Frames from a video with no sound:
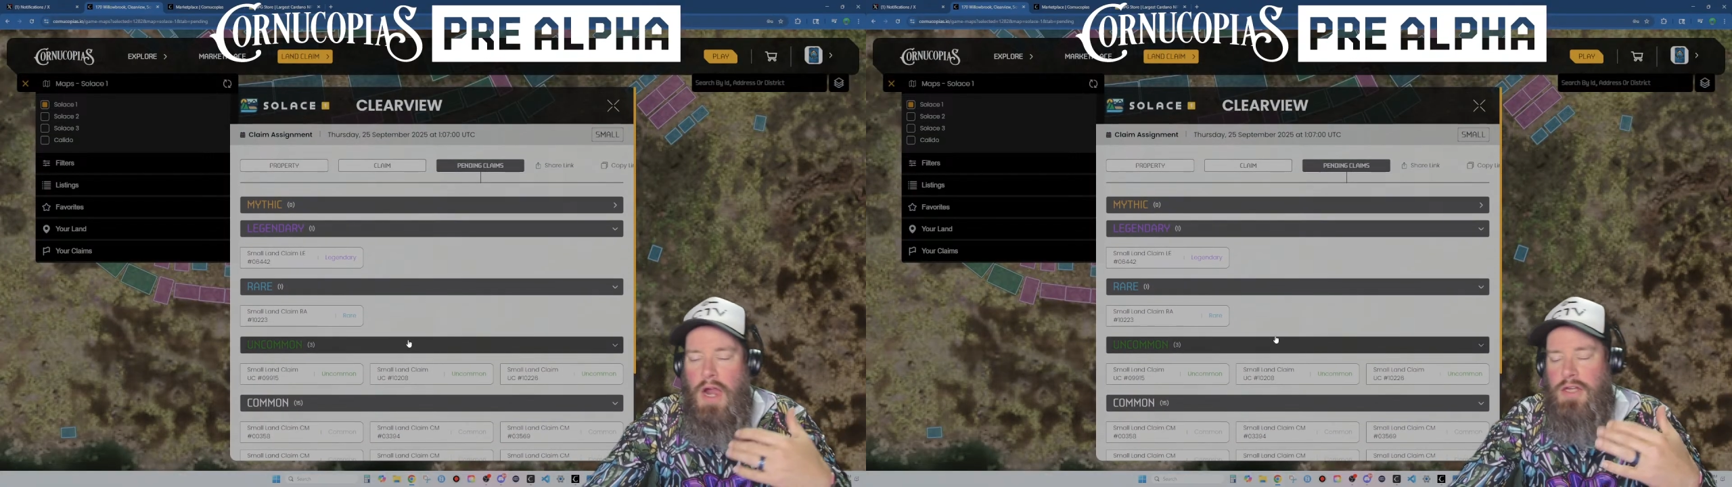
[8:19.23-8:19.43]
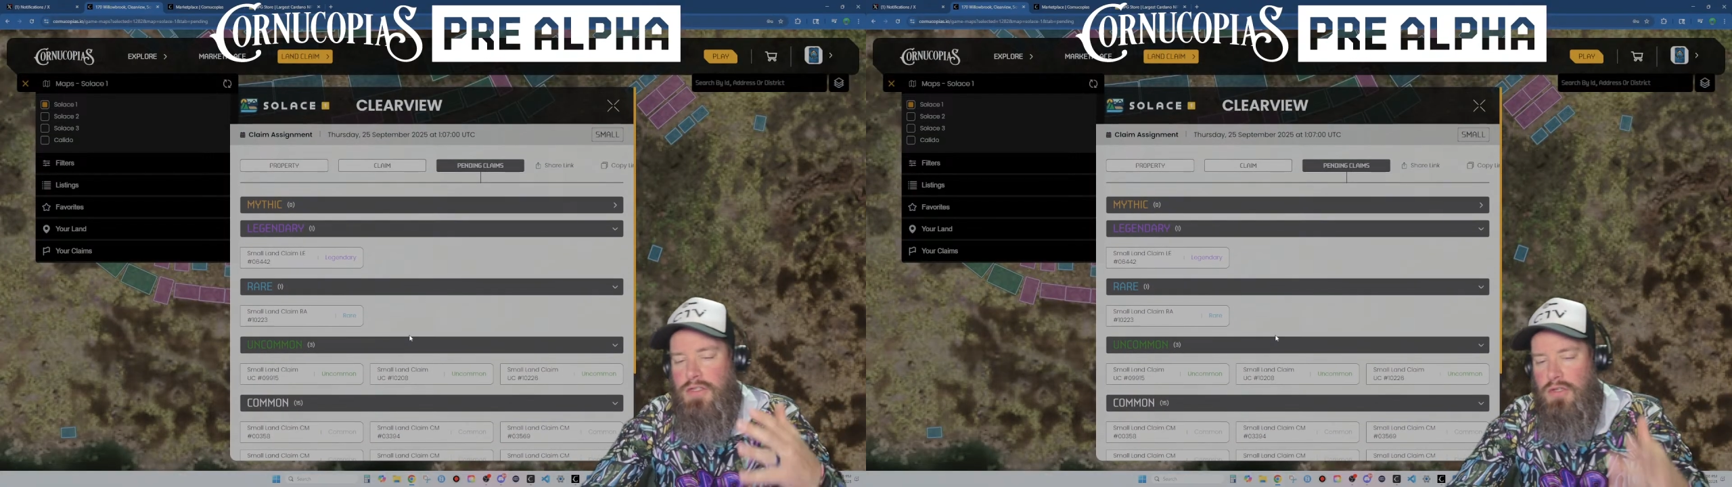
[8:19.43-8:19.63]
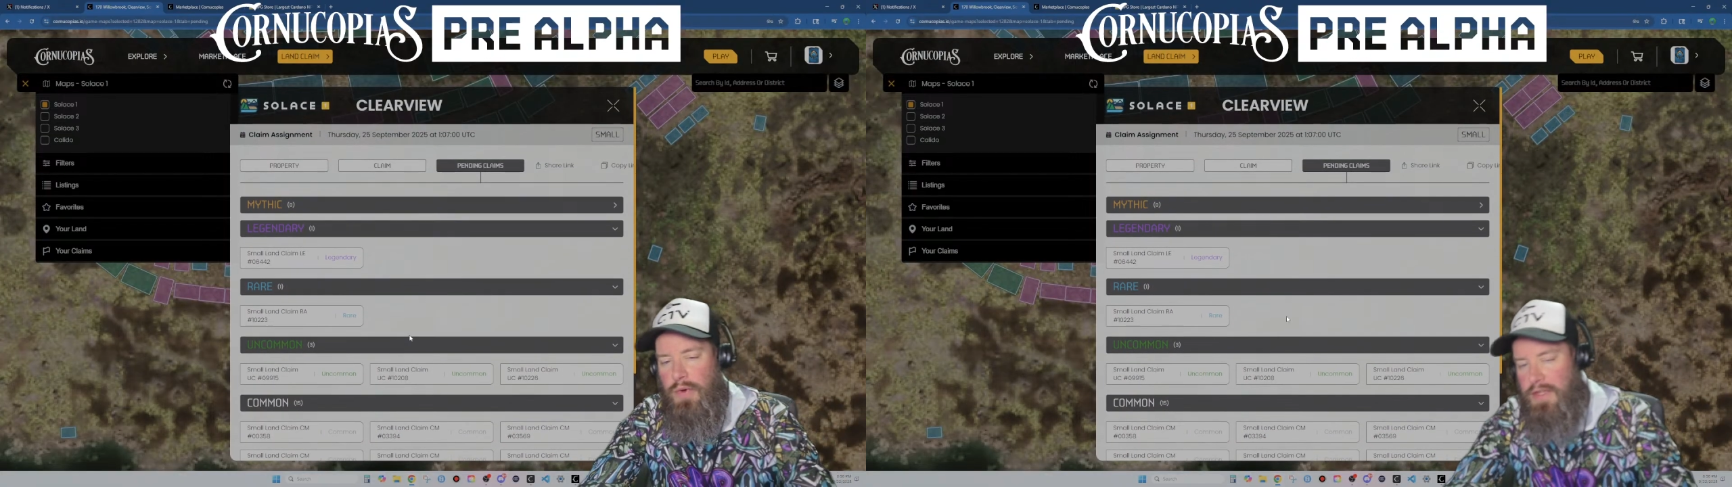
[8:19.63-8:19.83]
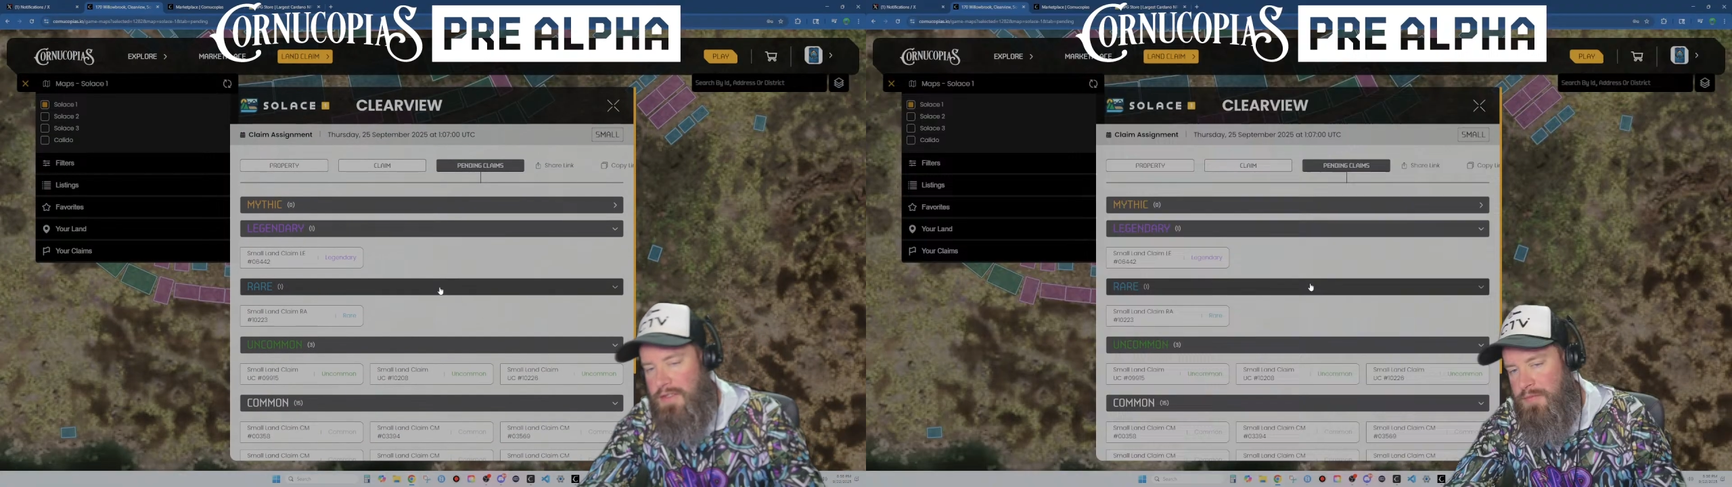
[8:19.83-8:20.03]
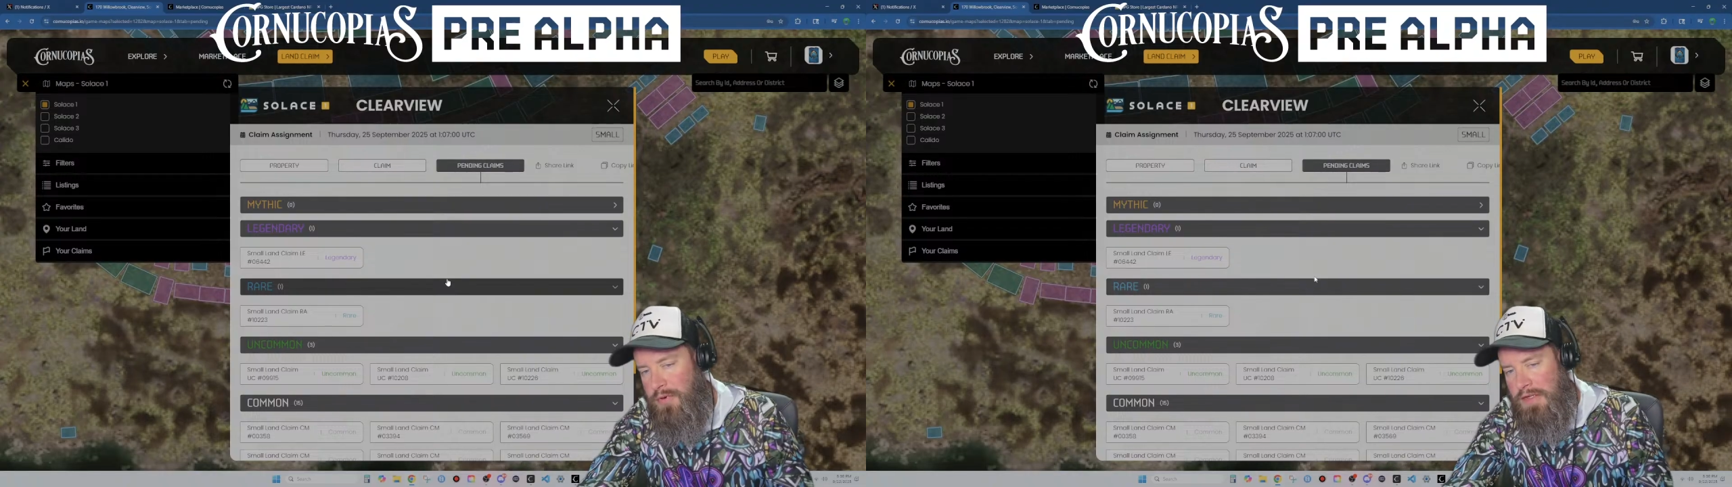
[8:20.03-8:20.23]
So the way
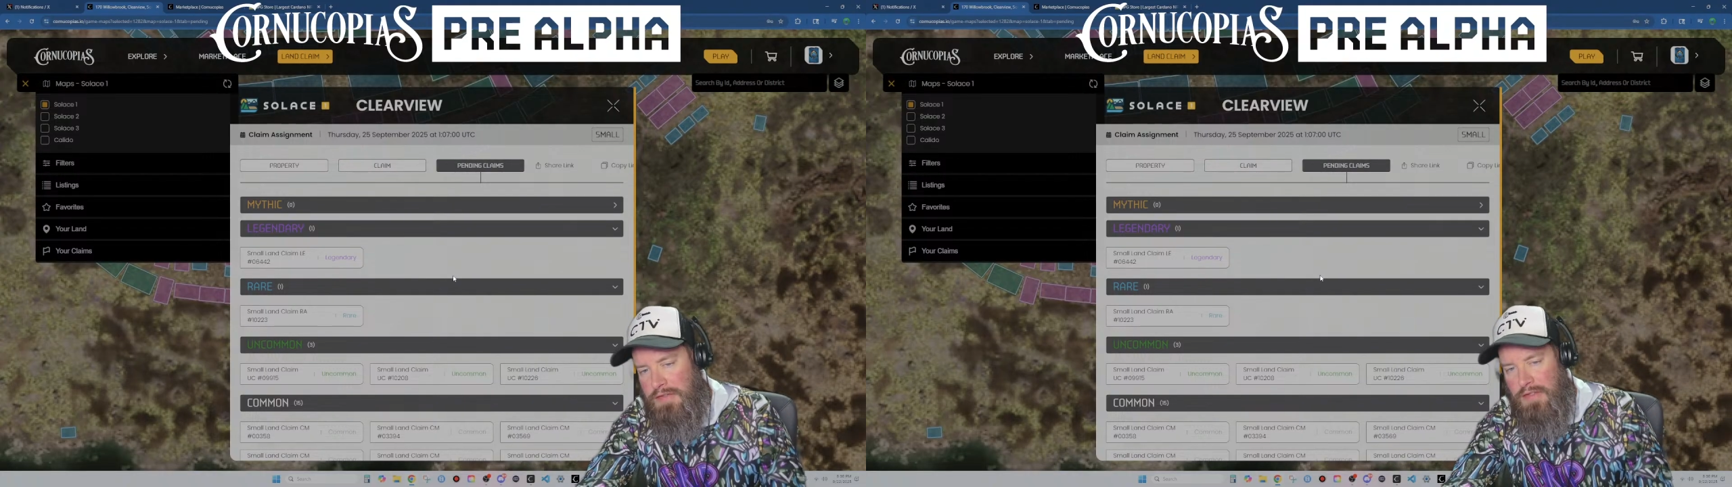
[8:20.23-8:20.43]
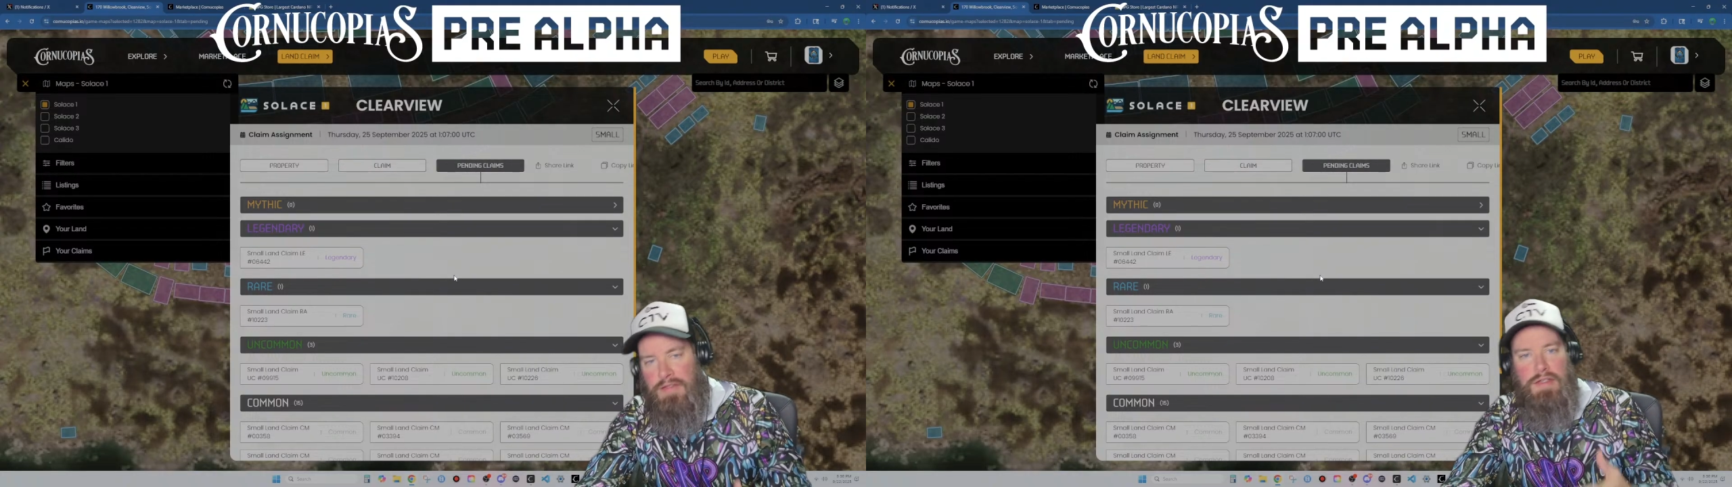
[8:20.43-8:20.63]
this process